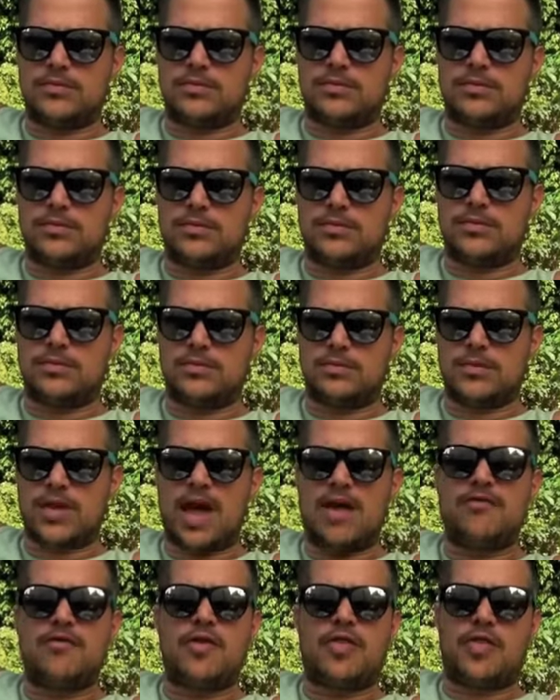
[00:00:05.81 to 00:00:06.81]
for peace?
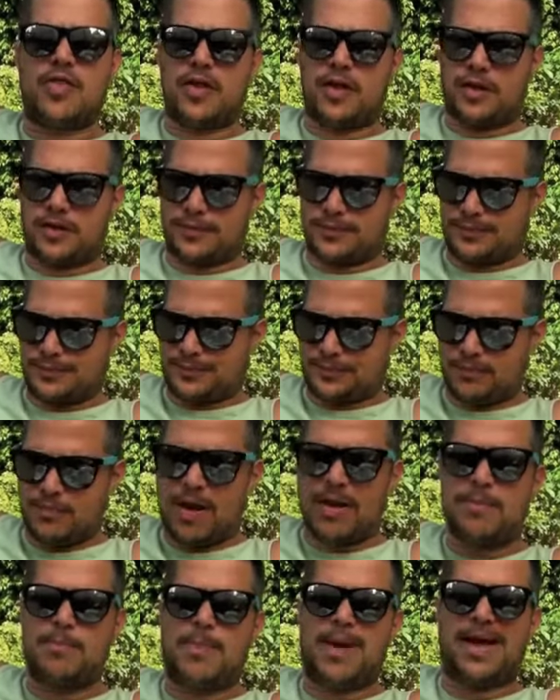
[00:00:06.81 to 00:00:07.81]
Everything.
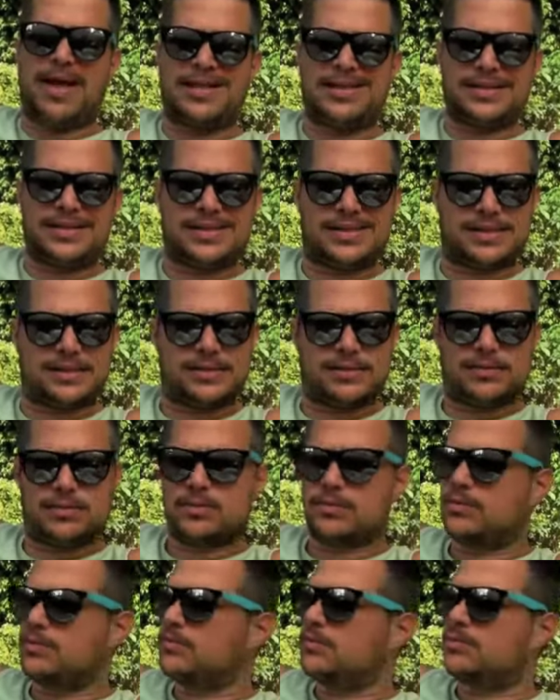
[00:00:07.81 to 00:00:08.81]
My pants. Your
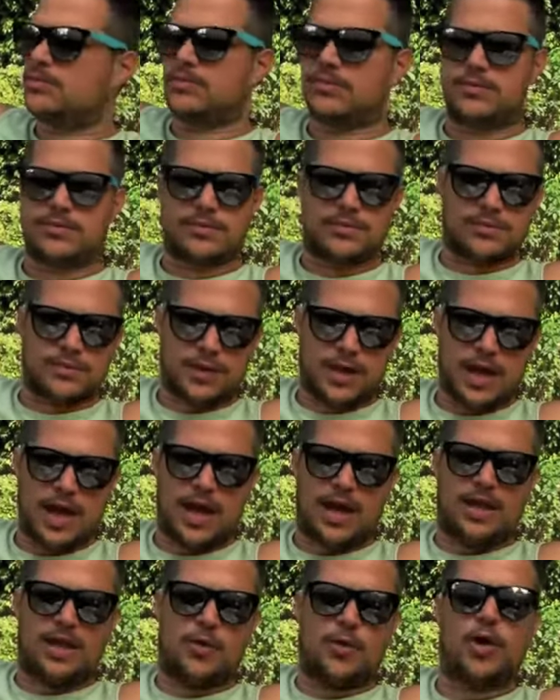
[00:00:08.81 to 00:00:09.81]
pants?
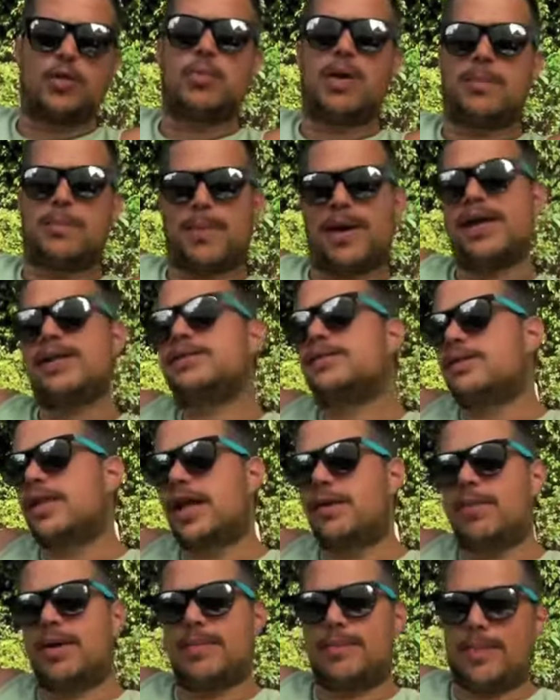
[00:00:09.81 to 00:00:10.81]
Yeah, they want my pants,
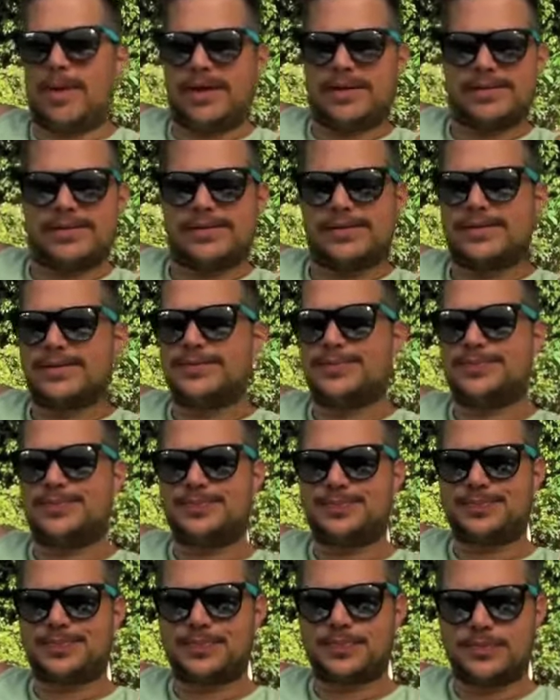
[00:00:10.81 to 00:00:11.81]
take my pants.
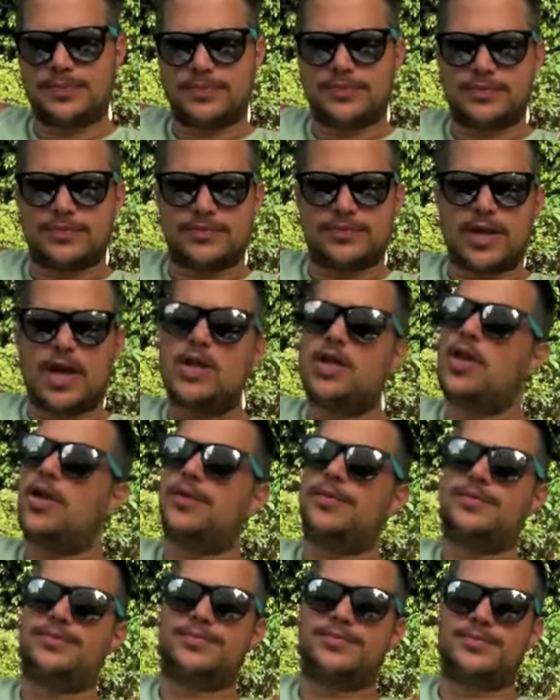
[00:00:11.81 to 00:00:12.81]
Can you be
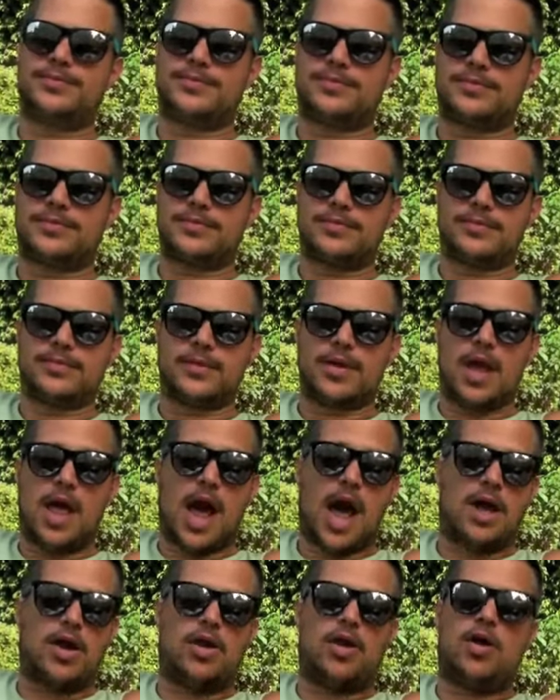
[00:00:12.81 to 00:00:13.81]
a little more specific?
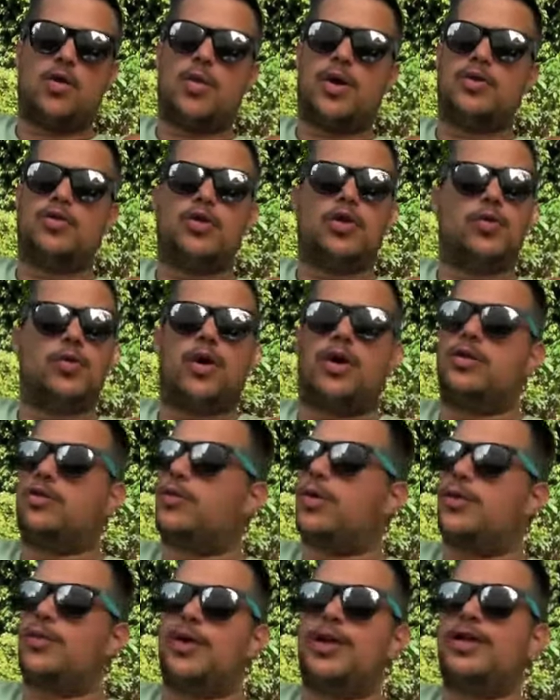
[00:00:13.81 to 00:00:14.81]
I don't know. What do you want?
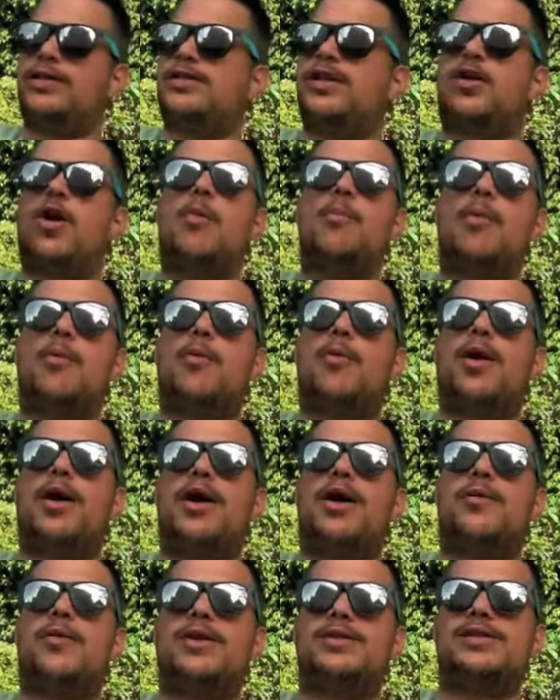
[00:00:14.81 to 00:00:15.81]
what, what is the compromise?
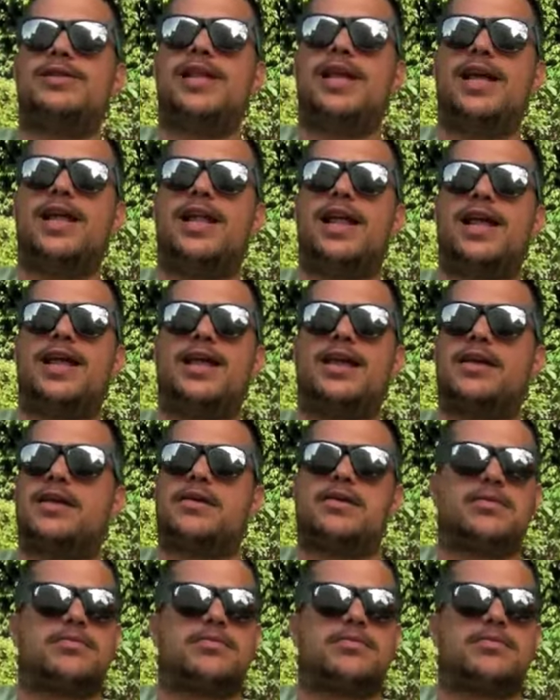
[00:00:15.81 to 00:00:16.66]
What, what's the like?